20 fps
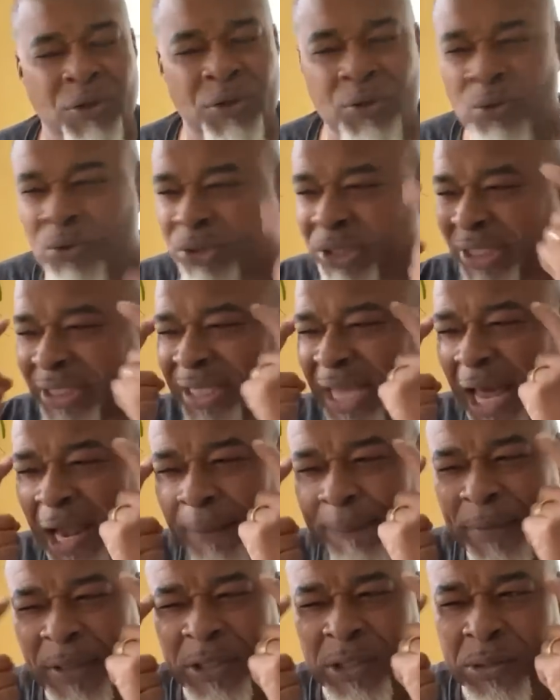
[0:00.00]
You just got
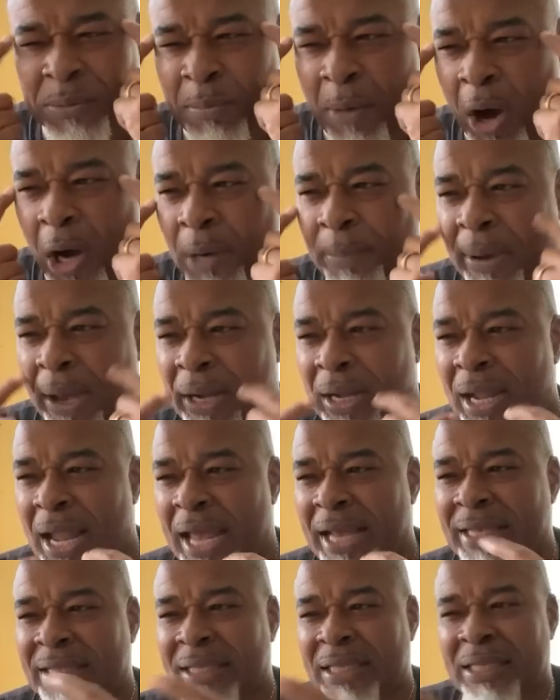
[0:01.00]
to be smart about it.
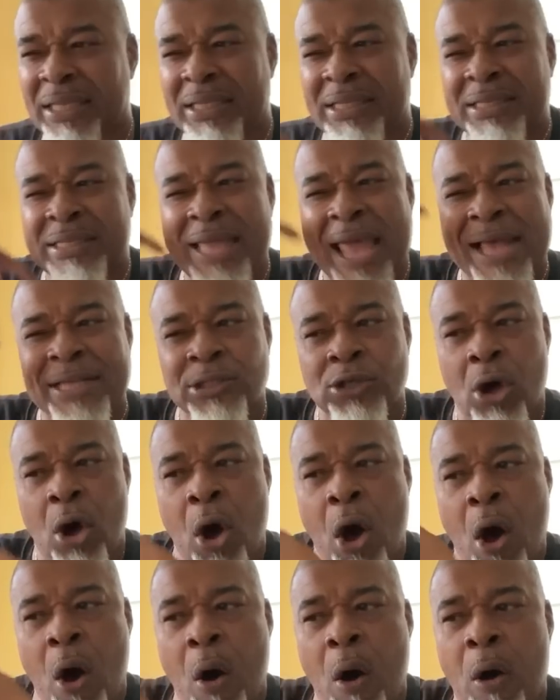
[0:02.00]
Like, that's
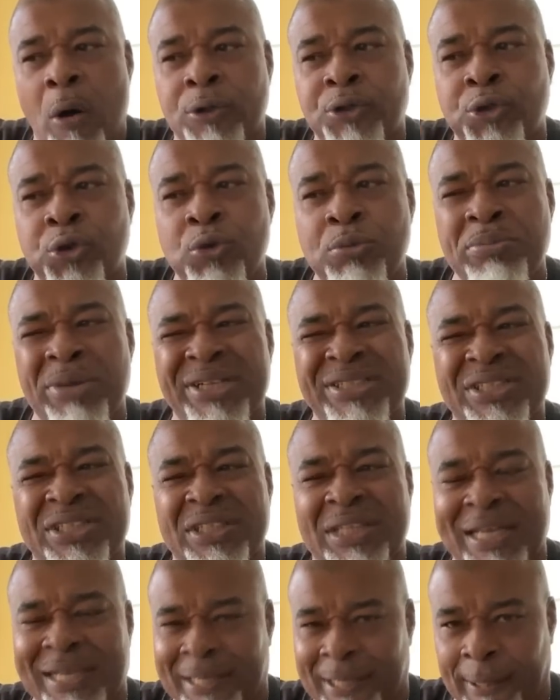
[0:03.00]
all too much
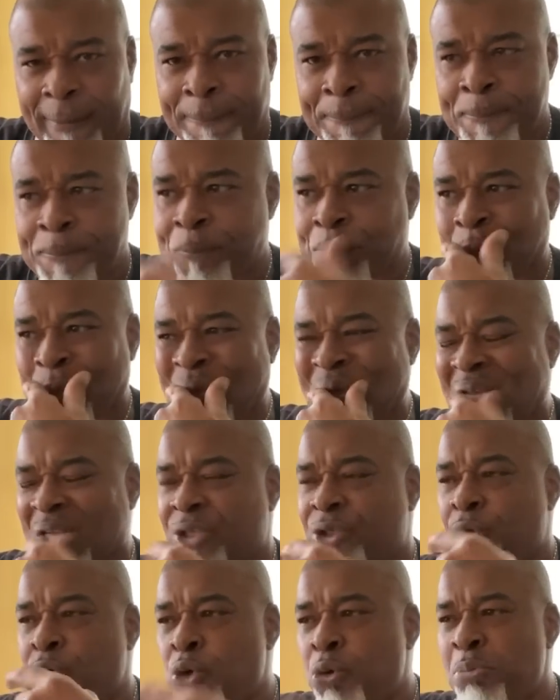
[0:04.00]
thinking
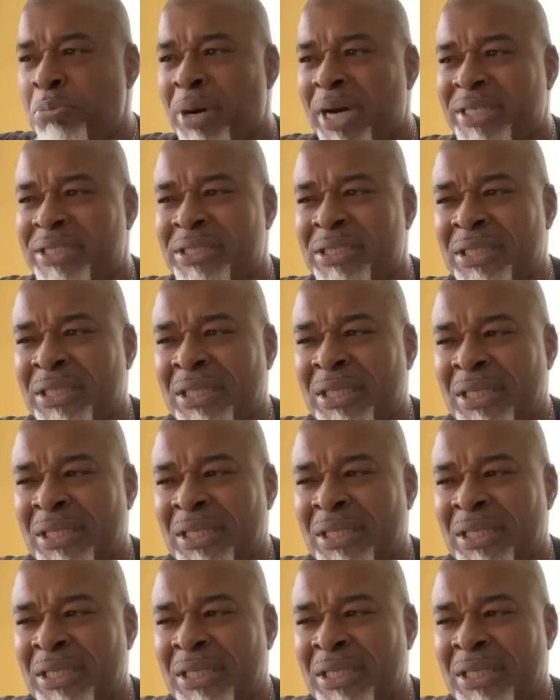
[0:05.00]
and too much